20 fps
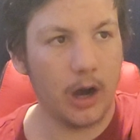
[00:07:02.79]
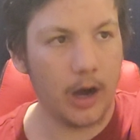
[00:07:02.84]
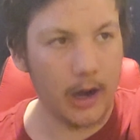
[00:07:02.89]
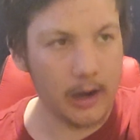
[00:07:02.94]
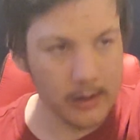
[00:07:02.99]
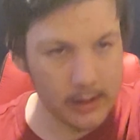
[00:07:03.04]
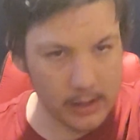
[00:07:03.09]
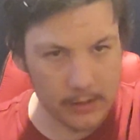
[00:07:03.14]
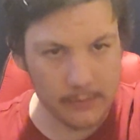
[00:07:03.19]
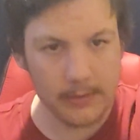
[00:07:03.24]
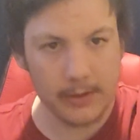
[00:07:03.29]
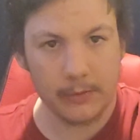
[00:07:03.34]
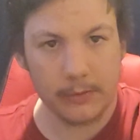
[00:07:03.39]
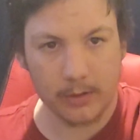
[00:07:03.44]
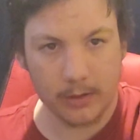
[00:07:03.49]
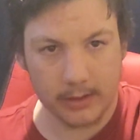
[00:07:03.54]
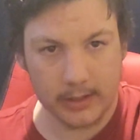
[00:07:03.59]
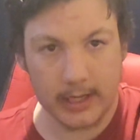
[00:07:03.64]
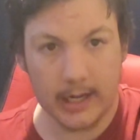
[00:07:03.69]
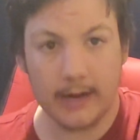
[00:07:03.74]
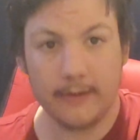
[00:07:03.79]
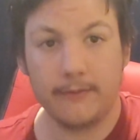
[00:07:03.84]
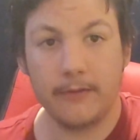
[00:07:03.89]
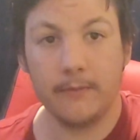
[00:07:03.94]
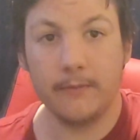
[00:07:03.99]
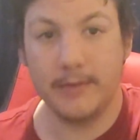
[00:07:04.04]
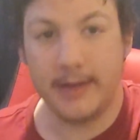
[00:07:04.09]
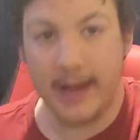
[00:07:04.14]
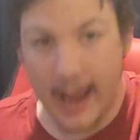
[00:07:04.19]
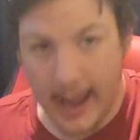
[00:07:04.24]
I'm gonna be working
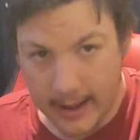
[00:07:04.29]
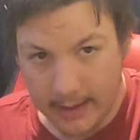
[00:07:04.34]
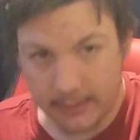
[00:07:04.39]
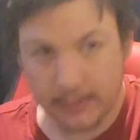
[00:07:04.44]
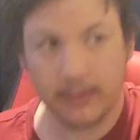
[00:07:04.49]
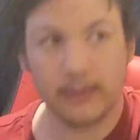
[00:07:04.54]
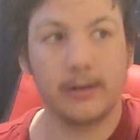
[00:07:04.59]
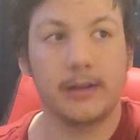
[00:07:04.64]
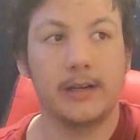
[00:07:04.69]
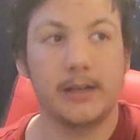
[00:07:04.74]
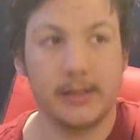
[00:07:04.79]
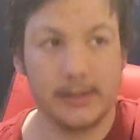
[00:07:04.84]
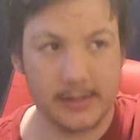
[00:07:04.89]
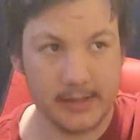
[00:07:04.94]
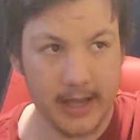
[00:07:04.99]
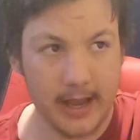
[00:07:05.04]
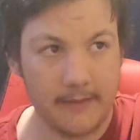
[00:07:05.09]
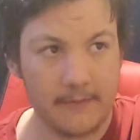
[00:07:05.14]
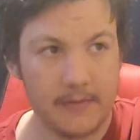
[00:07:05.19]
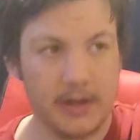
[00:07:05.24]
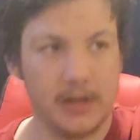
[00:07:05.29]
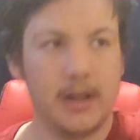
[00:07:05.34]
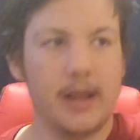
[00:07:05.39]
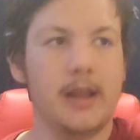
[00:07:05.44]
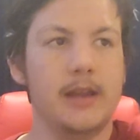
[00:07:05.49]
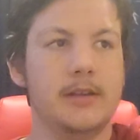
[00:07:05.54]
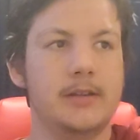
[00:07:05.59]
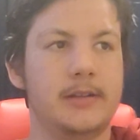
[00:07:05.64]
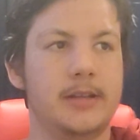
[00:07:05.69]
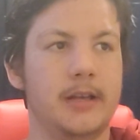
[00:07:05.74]
from 10:30 to 7
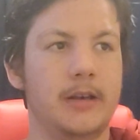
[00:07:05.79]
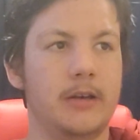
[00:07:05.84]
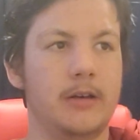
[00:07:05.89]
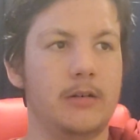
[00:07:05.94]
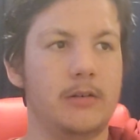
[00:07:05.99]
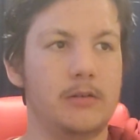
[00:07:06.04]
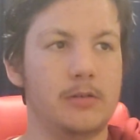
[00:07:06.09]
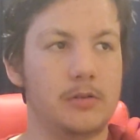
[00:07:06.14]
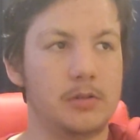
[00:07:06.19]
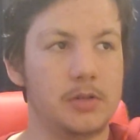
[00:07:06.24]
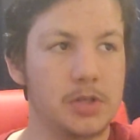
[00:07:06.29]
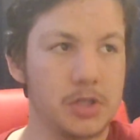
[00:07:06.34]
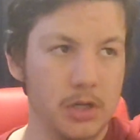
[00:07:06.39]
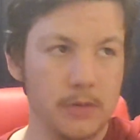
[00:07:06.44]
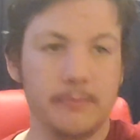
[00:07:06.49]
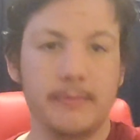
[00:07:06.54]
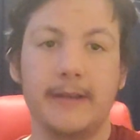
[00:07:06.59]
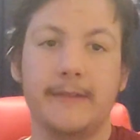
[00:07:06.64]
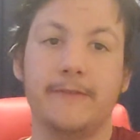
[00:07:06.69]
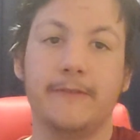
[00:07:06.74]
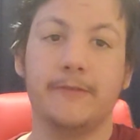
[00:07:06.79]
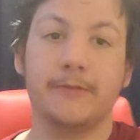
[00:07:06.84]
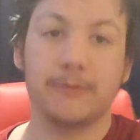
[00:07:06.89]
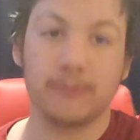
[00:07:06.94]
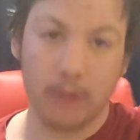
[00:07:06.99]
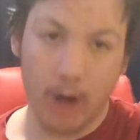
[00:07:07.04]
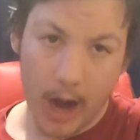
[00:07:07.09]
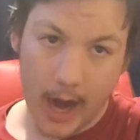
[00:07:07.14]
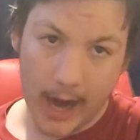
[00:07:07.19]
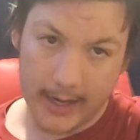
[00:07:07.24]
until should be
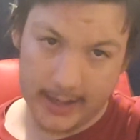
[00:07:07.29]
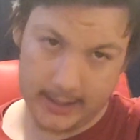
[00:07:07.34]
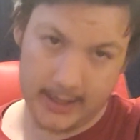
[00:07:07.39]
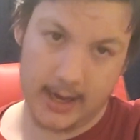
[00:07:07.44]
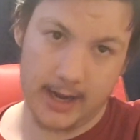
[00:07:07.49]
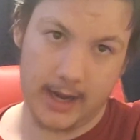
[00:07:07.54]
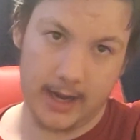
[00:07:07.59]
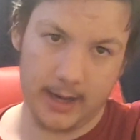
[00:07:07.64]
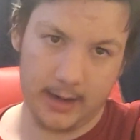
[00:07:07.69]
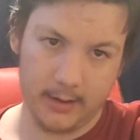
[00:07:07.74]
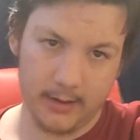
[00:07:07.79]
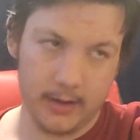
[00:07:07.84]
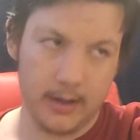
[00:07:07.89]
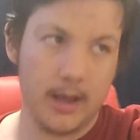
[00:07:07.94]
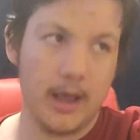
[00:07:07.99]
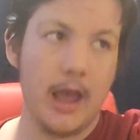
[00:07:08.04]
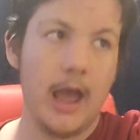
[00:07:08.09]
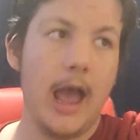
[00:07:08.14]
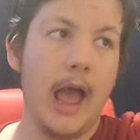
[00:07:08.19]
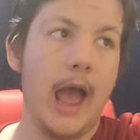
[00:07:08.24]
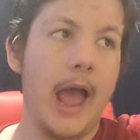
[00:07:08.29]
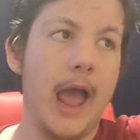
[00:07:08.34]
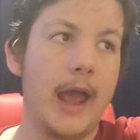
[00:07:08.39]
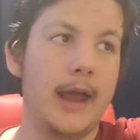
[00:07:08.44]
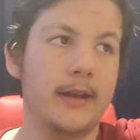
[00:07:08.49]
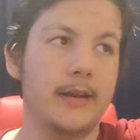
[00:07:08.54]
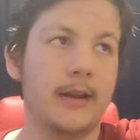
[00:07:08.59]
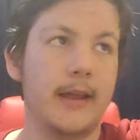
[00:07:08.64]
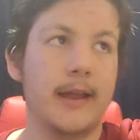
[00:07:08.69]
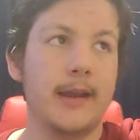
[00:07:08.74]
Friday.
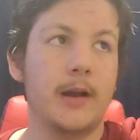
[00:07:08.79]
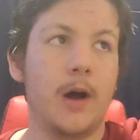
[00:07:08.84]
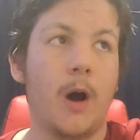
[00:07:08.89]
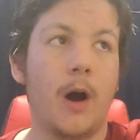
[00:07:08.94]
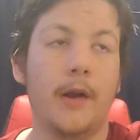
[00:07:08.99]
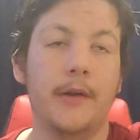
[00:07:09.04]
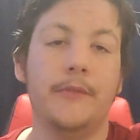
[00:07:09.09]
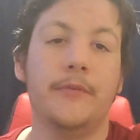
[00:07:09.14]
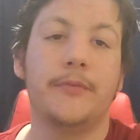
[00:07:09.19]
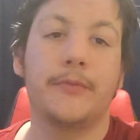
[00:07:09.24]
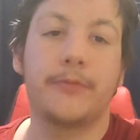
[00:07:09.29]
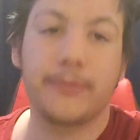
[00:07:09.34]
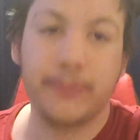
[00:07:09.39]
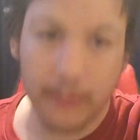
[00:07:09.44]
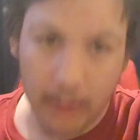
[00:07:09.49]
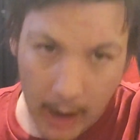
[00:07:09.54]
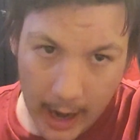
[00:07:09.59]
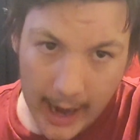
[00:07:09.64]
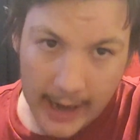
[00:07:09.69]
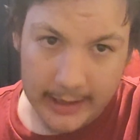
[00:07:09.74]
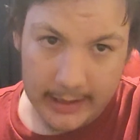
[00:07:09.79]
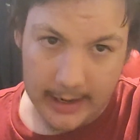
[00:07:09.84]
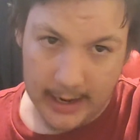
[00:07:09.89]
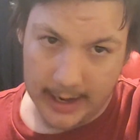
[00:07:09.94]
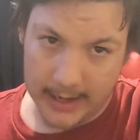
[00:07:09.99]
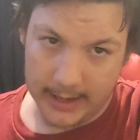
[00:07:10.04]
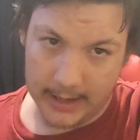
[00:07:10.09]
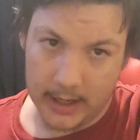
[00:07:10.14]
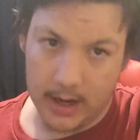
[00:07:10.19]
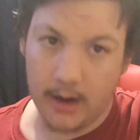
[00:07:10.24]
And then on
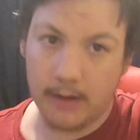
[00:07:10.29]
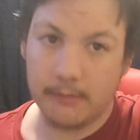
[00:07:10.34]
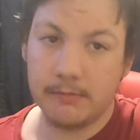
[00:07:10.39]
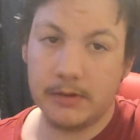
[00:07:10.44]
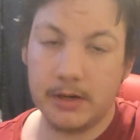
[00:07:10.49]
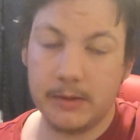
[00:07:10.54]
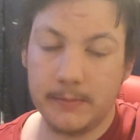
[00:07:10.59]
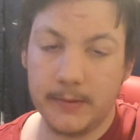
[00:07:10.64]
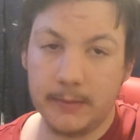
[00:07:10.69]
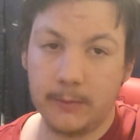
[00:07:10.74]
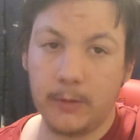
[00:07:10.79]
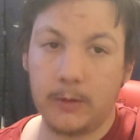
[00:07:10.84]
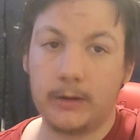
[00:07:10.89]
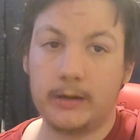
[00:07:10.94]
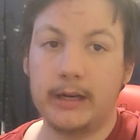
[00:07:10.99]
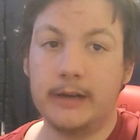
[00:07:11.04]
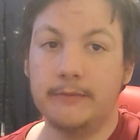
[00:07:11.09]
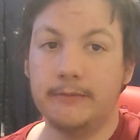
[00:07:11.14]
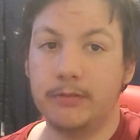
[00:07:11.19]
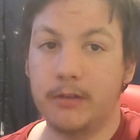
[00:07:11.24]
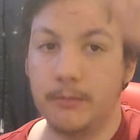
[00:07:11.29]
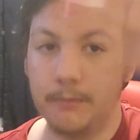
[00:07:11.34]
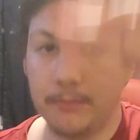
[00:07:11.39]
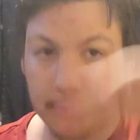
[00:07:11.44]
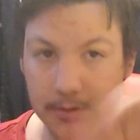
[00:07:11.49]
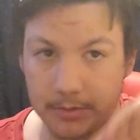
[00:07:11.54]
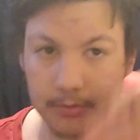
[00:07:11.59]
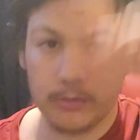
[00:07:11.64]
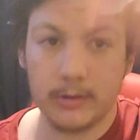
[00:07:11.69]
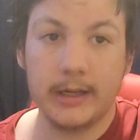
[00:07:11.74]
Friday, I'm gonna be working from
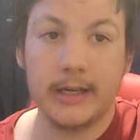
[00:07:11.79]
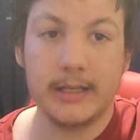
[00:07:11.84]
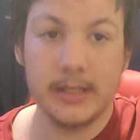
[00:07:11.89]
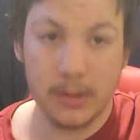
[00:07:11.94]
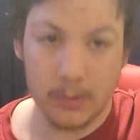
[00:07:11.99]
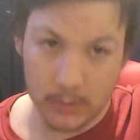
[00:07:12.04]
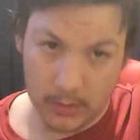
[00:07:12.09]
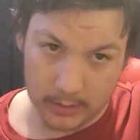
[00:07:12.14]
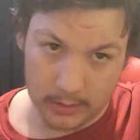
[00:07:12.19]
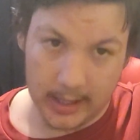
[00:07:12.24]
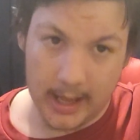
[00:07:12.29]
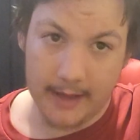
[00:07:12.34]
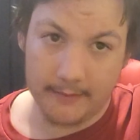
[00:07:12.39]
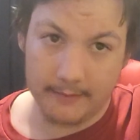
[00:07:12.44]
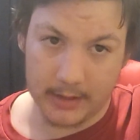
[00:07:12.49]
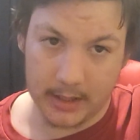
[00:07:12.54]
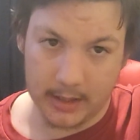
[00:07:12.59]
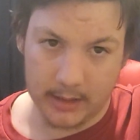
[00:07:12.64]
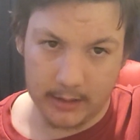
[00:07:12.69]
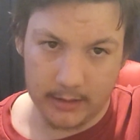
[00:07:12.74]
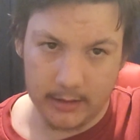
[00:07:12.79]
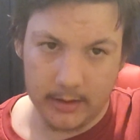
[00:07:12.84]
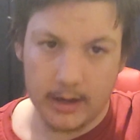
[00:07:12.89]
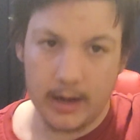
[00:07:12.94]
3 to 11.